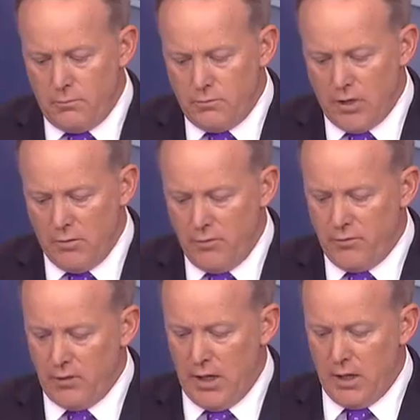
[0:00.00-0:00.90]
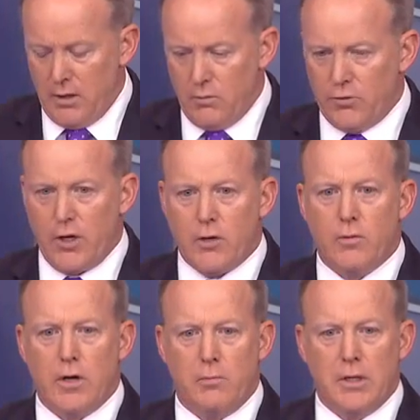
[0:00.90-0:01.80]
General Flynn was a
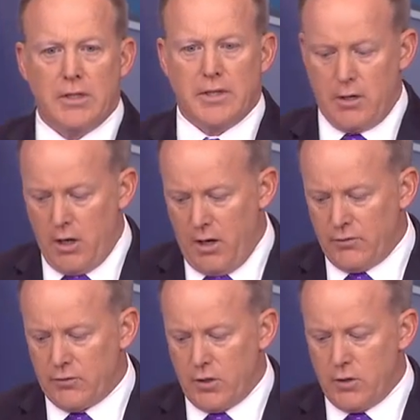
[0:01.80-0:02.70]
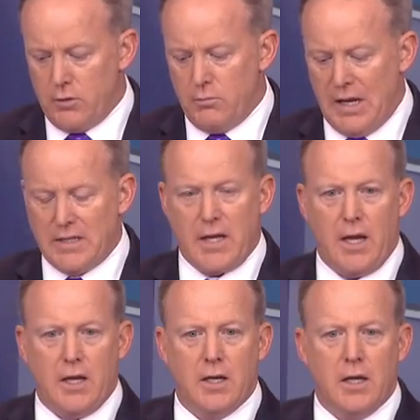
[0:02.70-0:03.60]
career military officer who
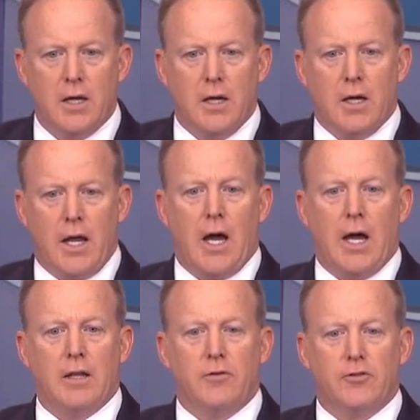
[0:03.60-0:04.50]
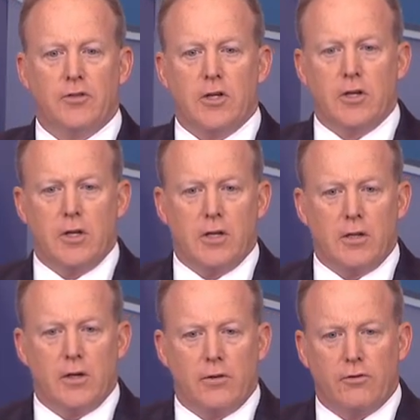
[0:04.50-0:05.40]
maintained a high-level security
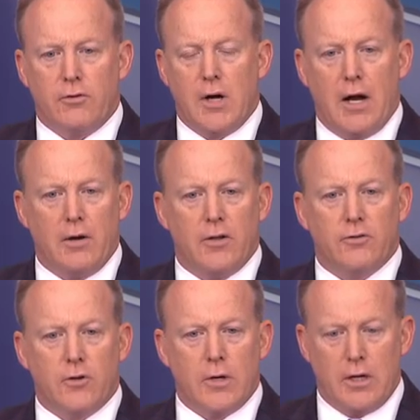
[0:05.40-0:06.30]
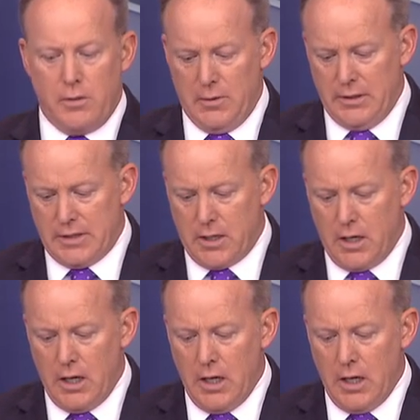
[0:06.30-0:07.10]
clearance throughout his career in the military.